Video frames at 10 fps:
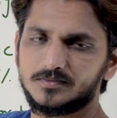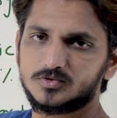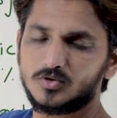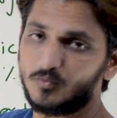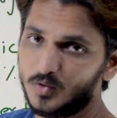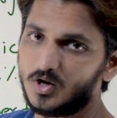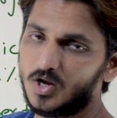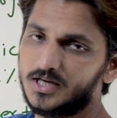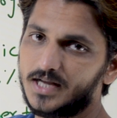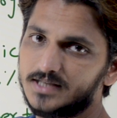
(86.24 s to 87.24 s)
So we
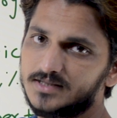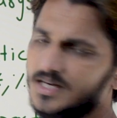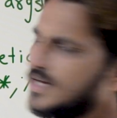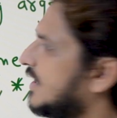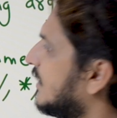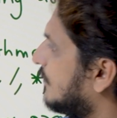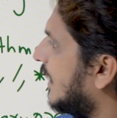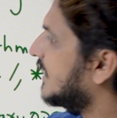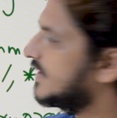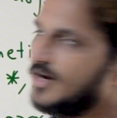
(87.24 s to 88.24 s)
call it as a
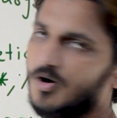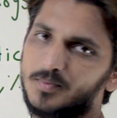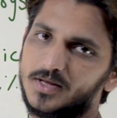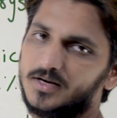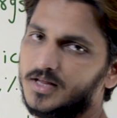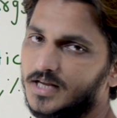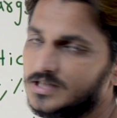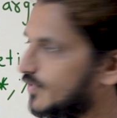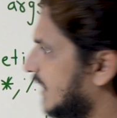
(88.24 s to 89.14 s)
binary operator. That's why